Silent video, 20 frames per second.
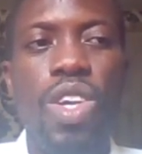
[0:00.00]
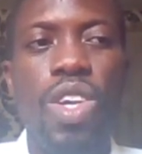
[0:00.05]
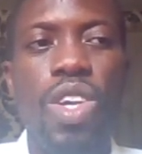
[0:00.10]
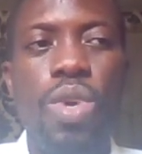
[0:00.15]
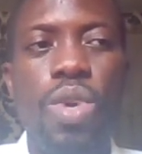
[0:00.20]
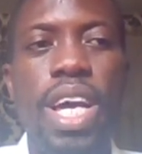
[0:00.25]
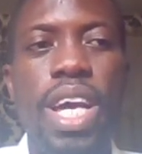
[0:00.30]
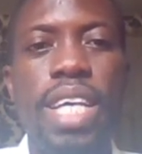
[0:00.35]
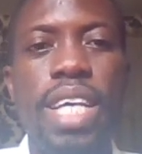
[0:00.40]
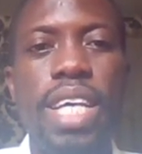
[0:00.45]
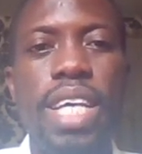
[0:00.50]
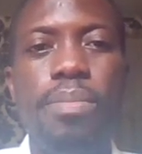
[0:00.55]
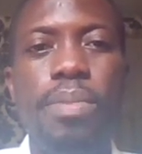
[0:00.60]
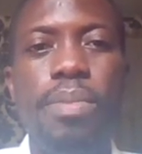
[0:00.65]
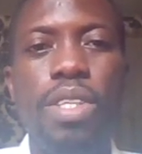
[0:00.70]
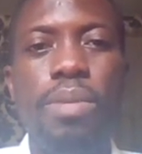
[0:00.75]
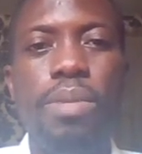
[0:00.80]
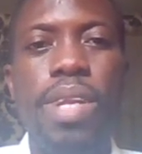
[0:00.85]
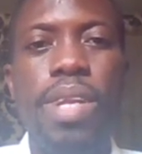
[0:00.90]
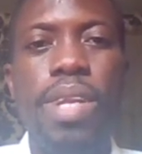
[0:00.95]
When they ask
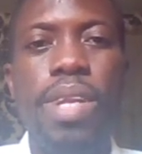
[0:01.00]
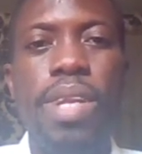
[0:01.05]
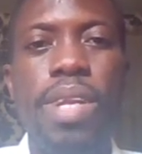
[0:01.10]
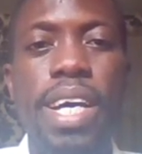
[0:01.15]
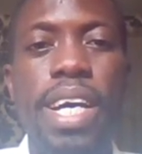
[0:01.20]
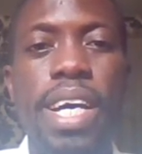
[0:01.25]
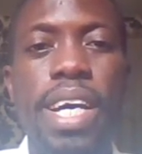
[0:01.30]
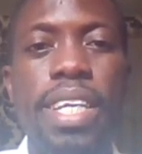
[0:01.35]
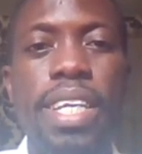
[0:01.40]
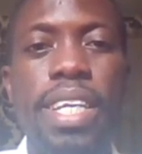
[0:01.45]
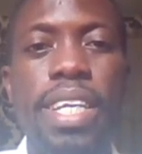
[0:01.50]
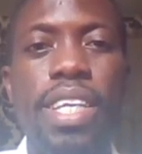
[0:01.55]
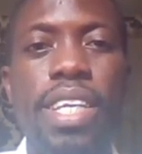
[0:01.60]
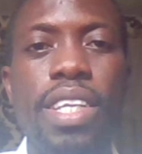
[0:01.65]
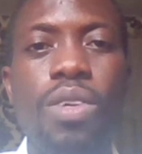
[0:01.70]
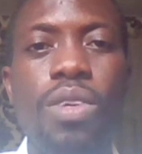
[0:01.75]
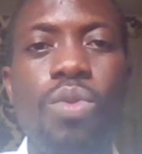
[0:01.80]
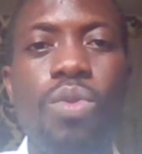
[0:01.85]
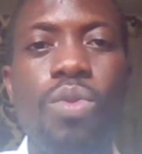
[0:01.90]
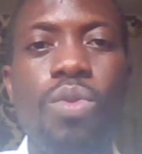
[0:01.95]
about the blind man and said,
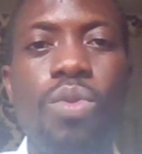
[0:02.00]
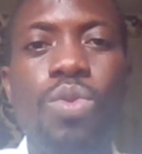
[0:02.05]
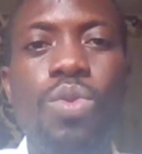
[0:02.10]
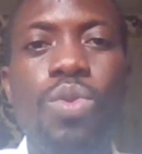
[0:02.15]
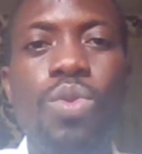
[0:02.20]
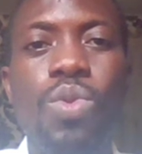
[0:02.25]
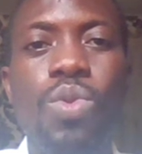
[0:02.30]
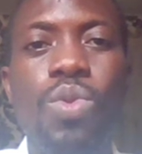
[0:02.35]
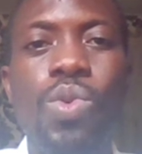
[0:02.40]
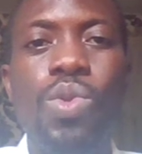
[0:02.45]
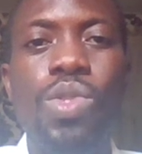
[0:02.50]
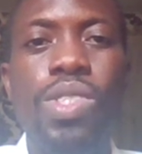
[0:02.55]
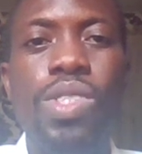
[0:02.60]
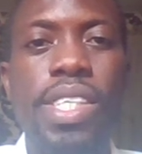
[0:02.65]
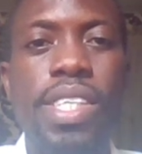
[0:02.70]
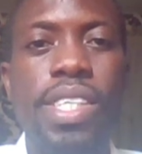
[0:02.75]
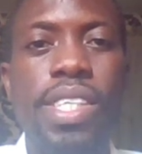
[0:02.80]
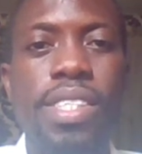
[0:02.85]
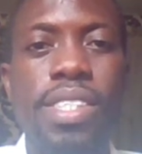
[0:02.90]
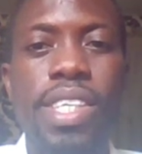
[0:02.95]
who
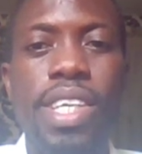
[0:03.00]
sinned?